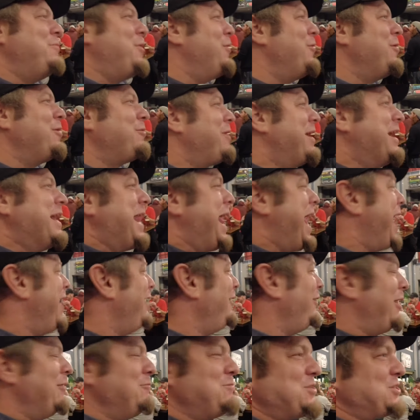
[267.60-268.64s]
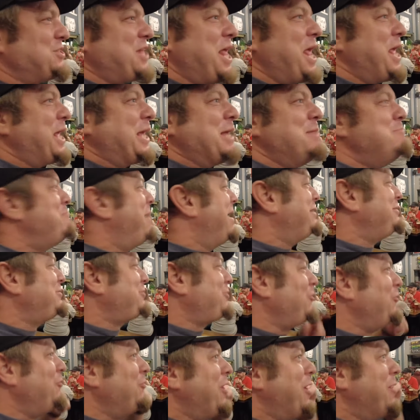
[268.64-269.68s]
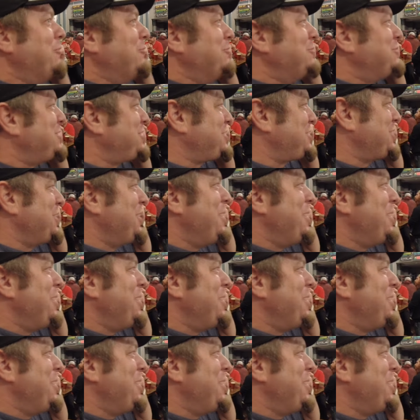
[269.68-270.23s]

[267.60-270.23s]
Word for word: doing right now? I'm just taking mental notes.